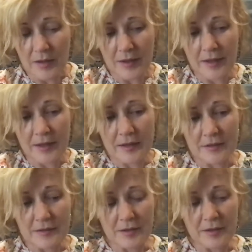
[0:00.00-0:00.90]

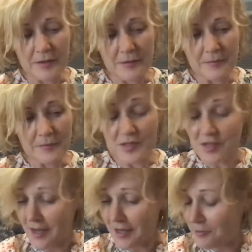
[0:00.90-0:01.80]
And
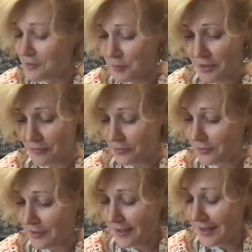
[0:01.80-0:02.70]
staying was
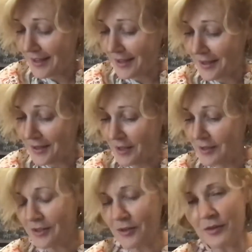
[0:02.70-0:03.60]
pivotal.
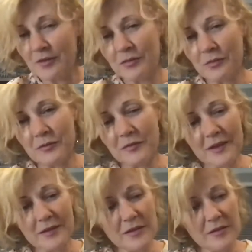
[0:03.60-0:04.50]
There's sort of
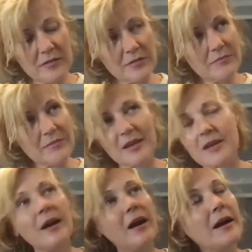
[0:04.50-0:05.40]
like these
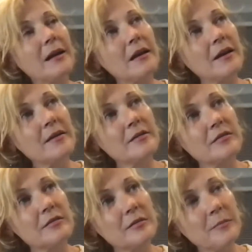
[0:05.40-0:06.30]
gig highlights.